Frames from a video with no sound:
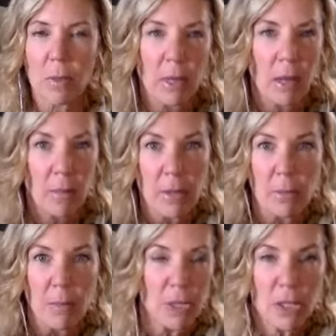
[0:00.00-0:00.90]
I'm in
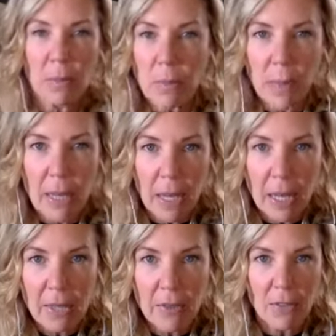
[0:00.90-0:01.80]
the best shape of my
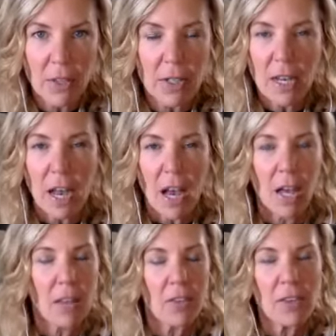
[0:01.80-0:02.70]
life. And
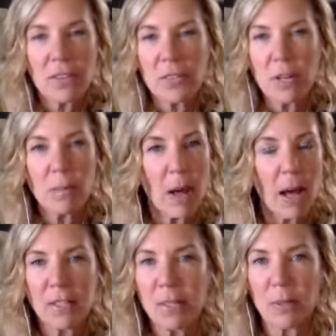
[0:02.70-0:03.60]
this is all
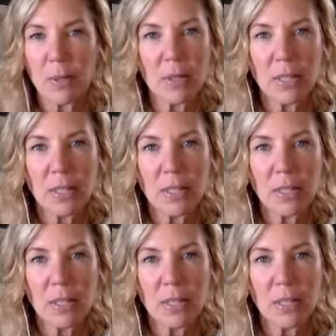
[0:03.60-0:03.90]
possible.